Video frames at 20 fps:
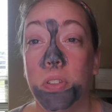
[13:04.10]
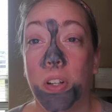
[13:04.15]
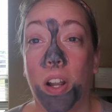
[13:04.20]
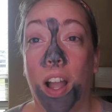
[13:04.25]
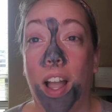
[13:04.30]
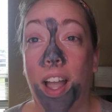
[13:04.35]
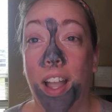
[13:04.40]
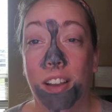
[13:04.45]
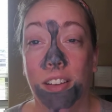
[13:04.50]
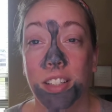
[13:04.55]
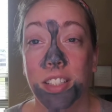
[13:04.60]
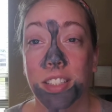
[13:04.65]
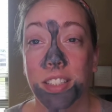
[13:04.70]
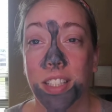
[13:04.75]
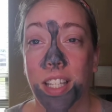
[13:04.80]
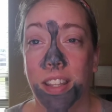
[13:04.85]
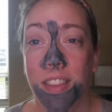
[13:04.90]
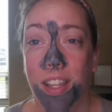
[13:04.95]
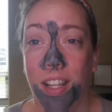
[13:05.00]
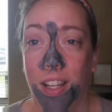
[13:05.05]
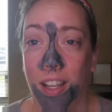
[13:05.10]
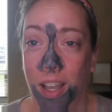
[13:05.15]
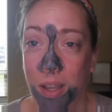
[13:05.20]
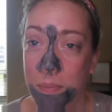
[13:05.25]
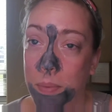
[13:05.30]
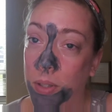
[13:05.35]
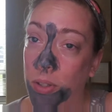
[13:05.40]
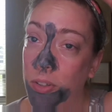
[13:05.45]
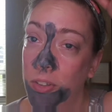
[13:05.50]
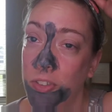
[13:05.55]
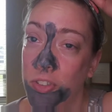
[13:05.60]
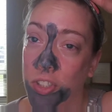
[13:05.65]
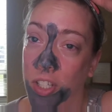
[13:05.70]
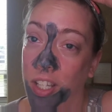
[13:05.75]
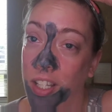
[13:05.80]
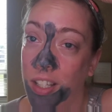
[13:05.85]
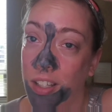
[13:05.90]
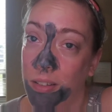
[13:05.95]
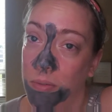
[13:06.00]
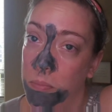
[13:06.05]
her, I honestly think I'm
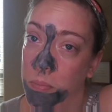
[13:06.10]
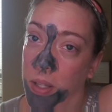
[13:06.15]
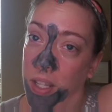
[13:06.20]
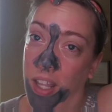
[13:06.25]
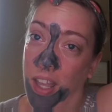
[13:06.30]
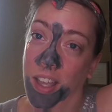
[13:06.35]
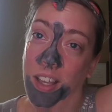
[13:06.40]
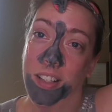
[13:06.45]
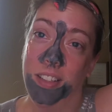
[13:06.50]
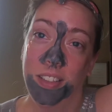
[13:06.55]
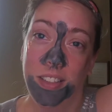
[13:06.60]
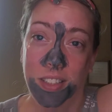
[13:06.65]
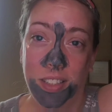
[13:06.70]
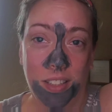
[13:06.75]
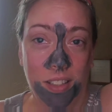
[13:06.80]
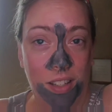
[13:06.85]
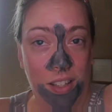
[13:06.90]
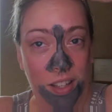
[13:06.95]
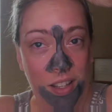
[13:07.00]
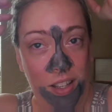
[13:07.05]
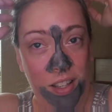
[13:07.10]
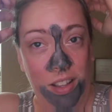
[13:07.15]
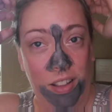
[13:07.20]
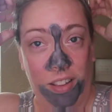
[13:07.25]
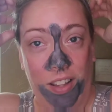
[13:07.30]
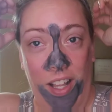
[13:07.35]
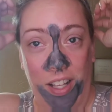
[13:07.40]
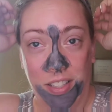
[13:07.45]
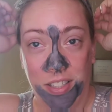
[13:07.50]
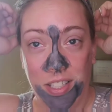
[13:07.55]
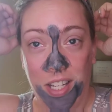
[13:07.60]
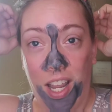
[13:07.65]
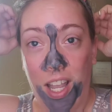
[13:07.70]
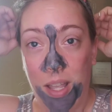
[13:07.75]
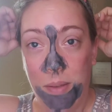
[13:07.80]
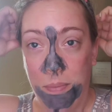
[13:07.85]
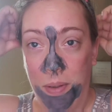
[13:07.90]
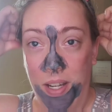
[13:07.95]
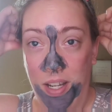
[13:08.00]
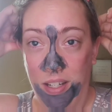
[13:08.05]
allergic because last
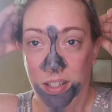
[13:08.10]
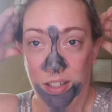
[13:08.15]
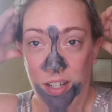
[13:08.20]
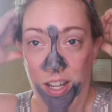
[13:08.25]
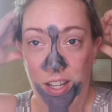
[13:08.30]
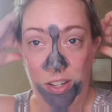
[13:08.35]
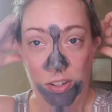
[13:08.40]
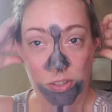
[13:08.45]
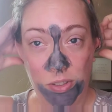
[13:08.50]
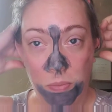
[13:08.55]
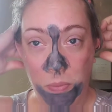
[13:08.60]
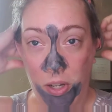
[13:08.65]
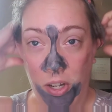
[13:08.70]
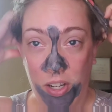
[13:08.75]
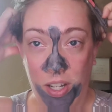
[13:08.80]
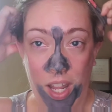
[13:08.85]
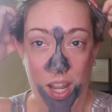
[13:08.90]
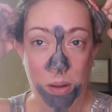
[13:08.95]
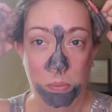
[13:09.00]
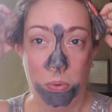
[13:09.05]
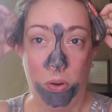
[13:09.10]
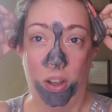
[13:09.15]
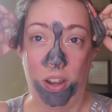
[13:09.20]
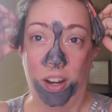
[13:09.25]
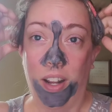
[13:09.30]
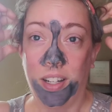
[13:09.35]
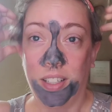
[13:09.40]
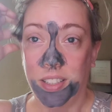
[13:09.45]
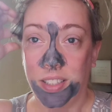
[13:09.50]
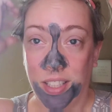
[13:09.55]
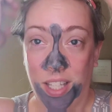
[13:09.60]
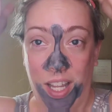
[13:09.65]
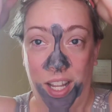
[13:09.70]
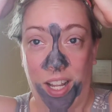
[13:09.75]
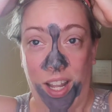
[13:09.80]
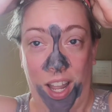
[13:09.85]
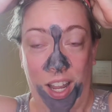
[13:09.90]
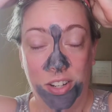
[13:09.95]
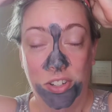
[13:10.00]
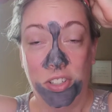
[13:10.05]
time I used Mary Kay products,
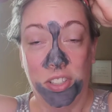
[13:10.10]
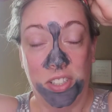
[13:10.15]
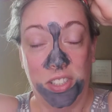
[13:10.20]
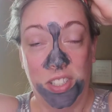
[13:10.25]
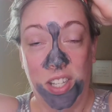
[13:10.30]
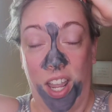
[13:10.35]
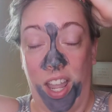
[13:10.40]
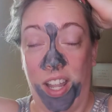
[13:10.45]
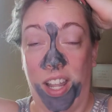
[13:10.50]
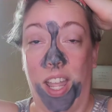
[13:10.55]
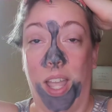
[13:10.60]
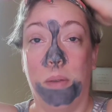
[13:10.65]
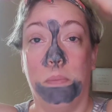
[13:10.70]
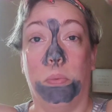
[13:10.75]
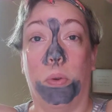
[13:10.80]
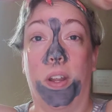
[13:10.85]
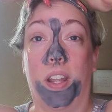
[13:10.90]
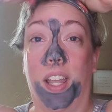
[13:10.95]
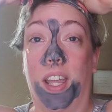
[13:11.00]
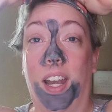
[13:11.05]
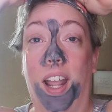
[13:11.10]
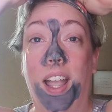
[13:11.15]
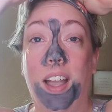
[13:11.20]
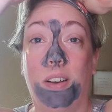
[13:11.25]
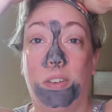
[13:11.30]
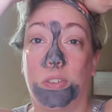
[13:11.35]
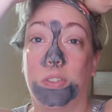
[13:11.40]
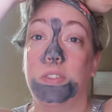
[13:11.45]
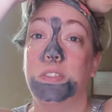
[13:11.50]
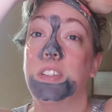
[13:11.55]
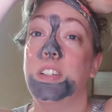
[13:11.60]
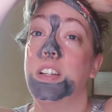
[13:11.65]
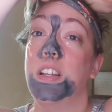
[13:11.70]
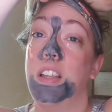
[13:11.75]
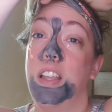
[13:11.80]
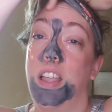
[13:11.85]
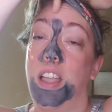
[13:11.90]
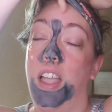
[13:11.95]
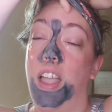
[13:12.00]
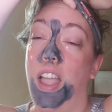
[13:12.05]
like, I kept breaking out.
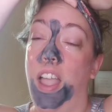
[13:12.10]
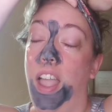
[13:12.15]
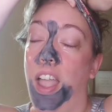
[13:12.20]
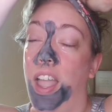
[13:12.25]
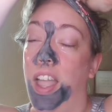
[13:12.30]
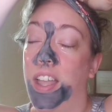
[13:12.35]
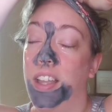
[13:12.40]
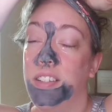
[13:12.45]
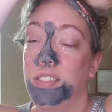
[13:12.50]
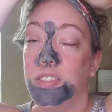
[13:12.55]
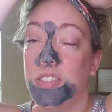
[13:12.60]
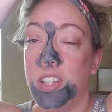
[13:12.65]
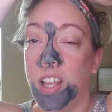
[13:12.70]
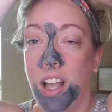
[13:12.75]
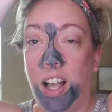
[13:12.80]
And